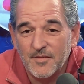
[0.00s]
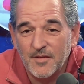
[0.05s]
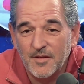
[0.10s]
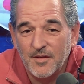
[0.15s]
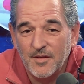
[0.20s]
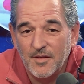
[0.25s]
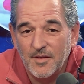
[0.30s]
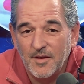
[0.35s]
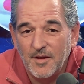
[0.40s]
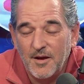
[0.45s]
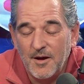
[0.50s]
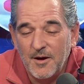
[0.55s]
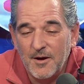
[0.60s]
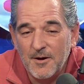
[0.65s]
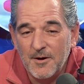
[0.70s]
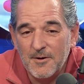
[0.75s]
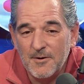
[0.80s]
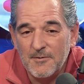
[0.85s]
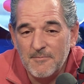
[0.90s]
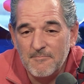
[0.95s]

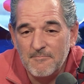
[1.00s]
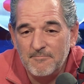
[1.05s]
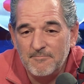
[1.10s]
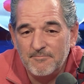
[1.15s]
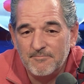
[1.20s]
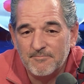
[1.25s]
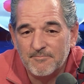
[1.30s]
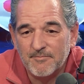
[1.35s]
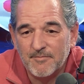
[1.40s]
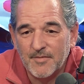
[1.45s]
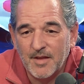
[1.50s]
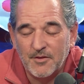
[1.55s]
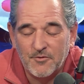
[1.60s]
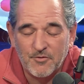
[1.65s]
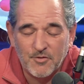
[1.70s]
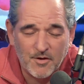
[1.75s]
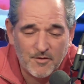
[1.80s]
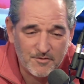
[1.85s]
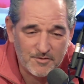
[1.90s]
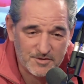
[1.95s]
Um, and Trevor
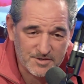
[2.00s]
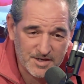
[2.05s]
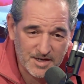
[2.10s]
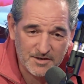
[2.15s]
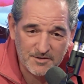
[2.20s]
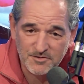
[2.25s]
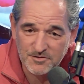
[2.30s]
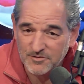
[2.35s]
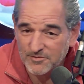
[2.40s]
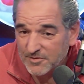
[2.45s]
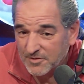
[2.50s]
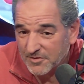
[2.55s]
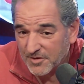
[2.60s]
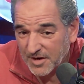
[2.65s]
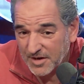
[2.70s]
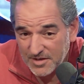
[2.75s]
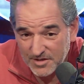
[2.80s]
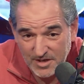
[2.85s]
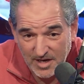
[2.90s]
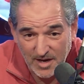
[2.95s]
Sanders doing a great
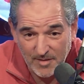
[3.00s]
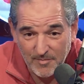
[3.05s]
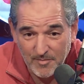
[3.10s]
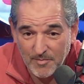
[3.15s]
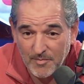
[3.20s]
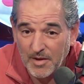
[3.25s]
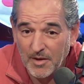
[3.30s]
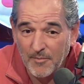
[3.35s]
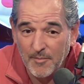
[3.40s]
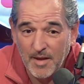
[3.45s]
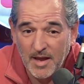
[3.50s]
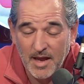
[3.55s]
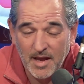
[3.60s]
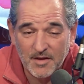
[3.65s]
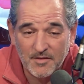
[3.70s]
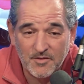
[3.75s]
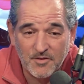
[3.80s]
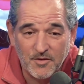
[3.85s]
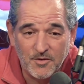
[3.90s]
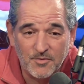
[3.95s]
job at Max, So
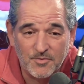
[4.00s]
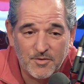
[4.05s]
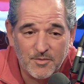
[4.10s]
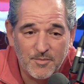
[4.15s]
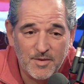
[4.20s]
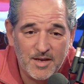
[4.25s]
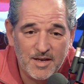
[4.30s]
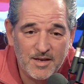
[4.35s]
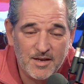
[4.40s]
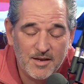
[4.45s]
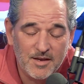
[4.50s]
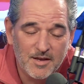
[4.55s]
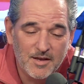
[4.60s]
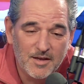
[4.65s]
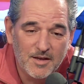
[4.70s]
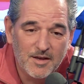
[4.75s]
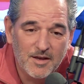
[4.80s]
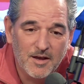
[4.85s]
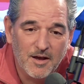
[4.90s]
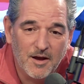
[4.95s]
to me,
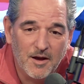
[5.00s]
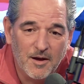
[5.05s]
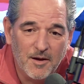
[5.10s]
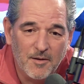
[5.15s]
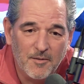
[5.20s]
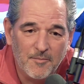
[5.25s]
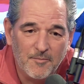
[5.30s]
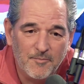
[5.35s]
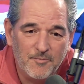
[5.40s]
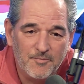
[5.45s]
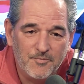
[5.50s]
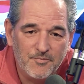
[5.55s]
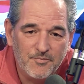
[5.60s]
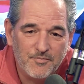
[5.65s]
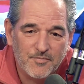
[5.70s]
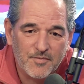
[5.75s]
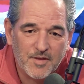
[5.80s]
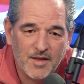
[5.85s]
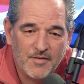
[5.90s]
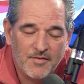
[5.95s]
uh, and then
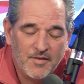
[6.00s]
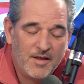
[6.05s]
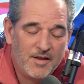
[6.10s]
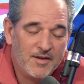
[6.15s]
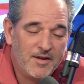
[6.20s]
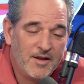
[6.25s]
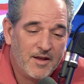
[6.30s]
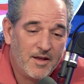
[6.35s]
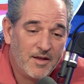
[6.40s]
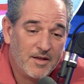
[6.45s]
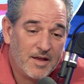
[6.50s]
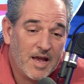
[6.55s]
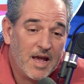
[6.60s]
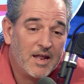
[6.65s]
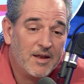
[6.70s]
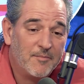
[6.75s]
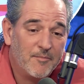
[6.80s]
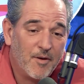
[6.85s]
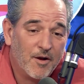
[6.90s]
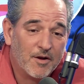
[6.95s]
you, you, added Marcus
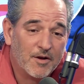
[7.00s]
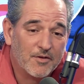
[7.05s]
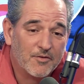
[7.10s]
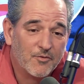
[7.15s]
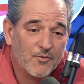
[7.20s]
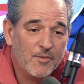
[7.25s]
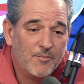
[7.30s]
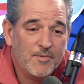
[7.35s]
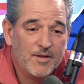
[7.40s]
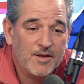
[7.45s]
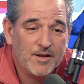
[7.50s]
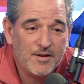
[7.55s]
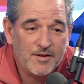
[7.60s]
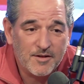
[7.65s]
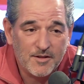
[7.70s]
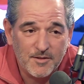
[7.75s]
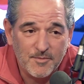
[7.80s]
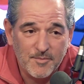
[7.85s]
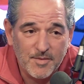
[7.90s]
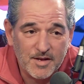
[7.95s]
Whitman into the mix
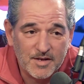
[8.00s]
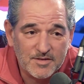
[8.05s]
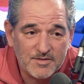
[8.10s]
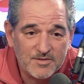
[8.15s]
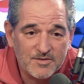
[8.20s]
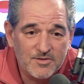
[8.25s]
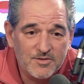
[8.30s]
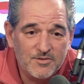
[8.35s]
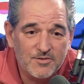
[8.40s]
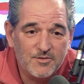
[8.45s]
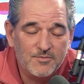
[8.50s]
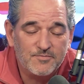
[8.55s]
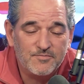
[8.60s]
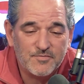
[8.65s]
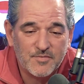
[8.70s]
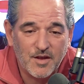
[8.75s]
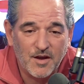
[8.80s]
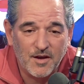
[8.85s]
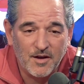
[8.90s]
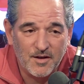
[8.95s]
too, uh,
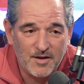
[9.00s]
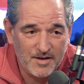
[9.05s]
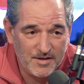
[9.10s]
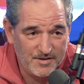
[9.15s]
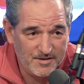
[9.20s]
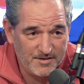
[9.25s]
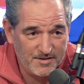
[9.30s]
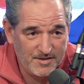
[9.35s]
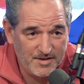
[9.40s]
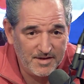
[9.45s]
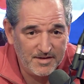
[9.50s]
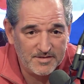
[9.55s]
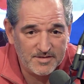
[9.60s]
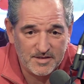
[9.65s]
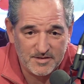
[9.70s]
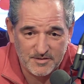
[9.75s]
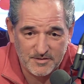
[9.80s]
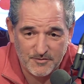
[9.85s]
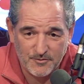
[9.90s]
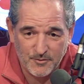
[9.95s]
into the East as a former
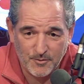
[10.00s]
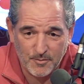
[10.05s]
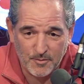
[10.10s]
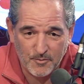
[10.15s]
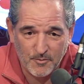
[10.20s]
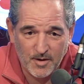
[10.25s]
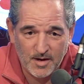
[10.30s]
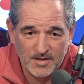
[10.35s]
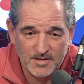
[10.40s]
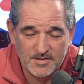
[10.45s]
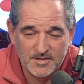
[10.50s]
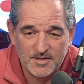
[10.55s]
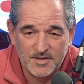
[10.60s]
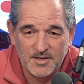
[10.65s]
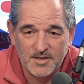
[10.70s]
West team, and